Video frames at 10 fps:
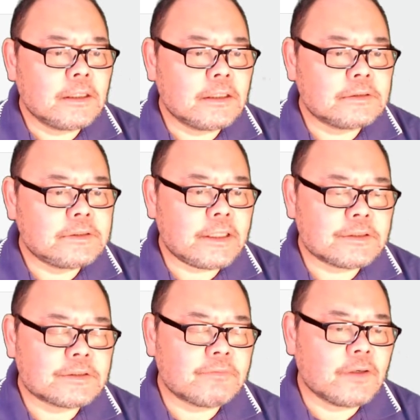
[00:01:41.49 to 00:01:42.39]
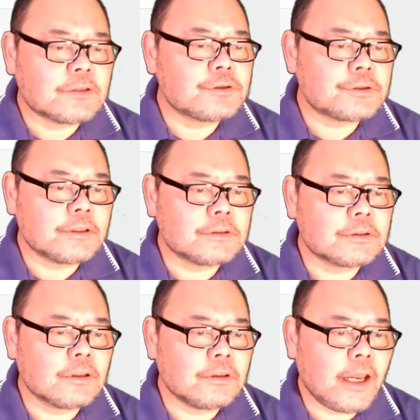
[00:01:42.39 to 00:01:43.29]
uh, test function
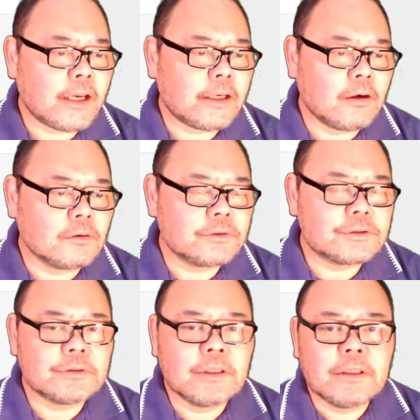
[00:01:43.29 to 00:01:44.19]
called egg holder.